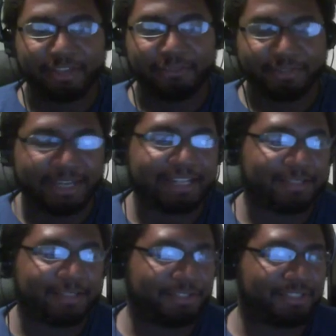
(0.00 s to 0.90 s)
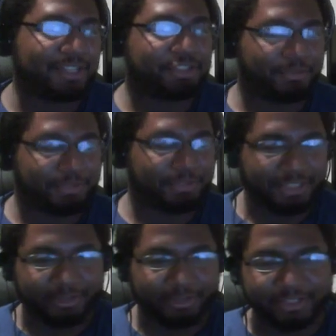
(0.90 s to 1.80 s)
had some discussion of
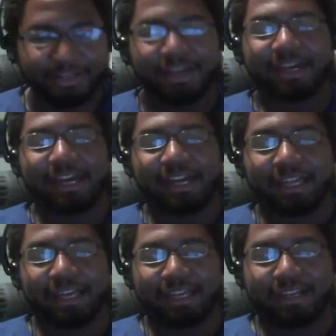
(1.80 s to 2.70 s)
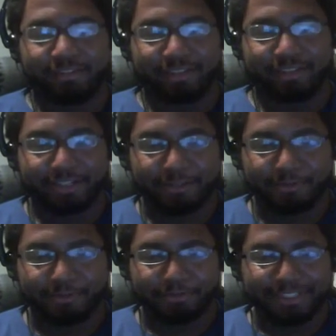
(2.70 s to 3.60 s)
Tyrion and,
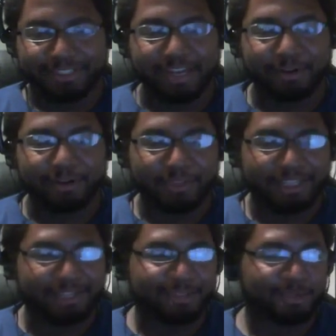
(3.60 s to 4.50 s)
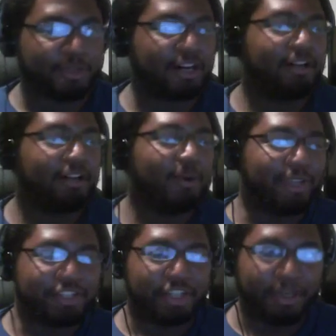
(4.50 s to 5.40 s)
the terror that he has wrought, we
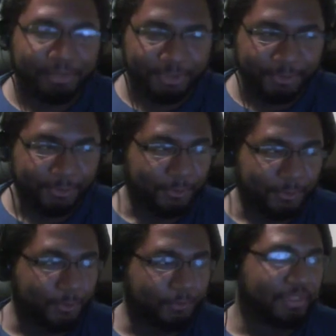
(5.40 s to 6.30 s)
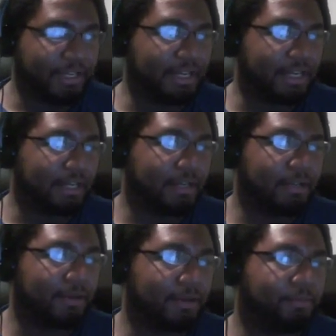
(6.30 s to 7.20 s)
jump to uh,
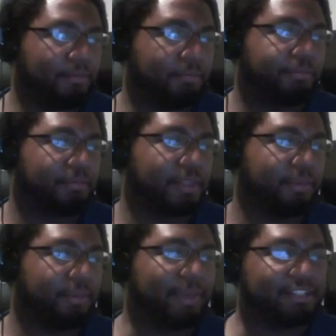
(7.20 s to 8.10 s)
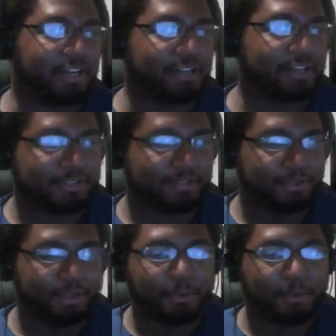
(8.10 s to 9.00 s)
Pentos,
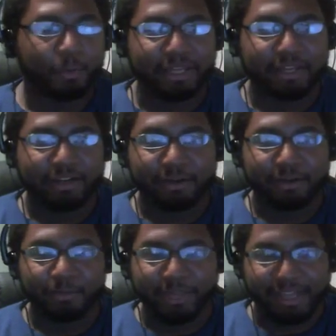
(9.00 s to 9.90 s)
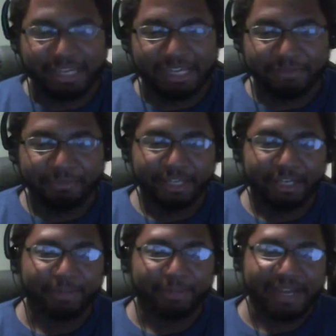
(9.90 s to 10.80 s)
where we have the
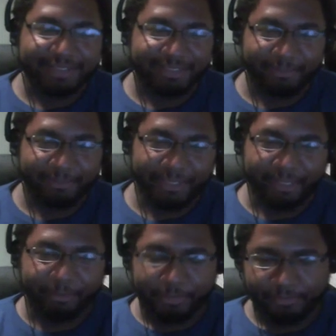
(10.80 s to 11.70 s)
unboxing of the imp,